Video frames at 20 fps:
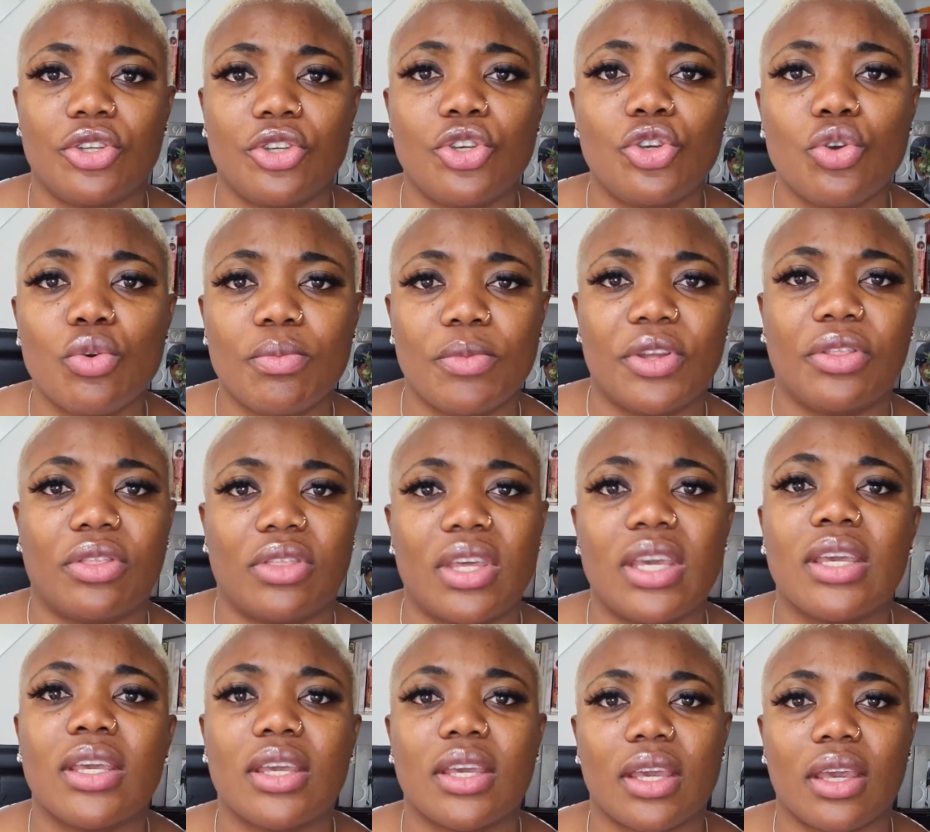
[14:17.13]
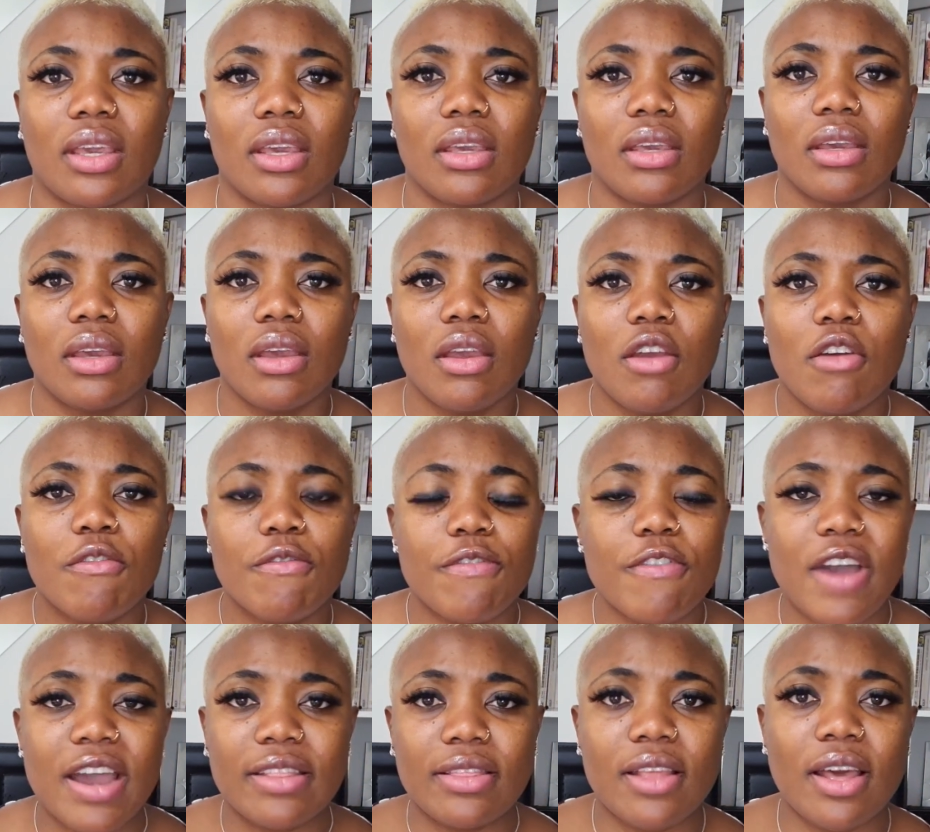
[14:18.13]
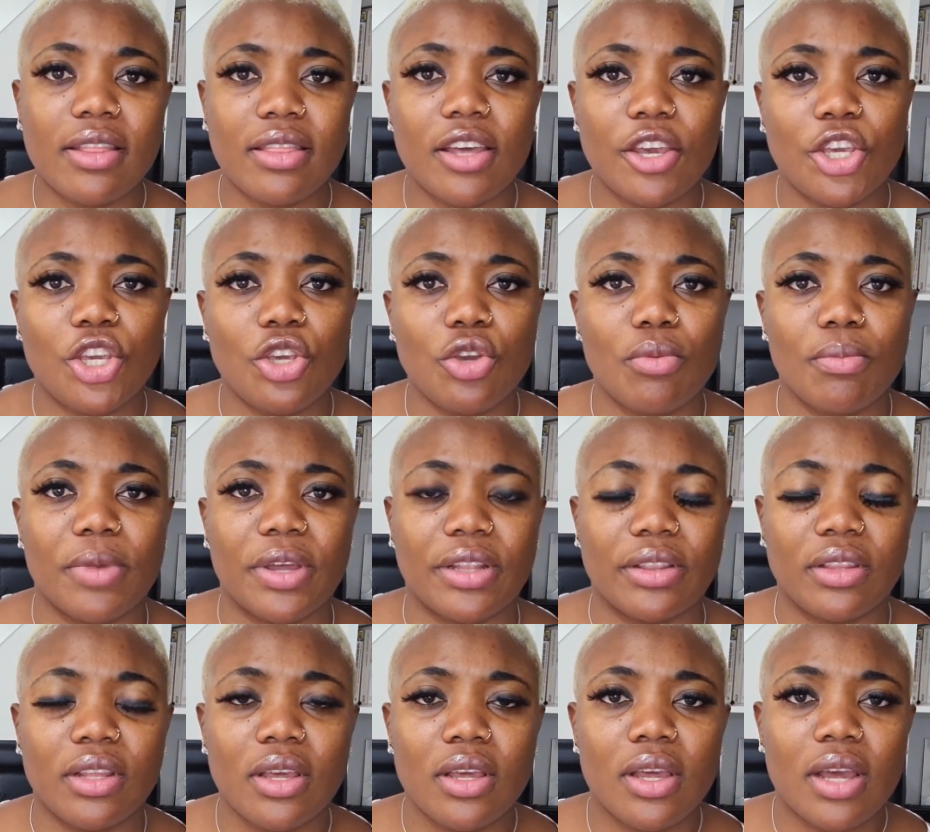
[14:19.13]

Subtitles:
human thinking, for another human,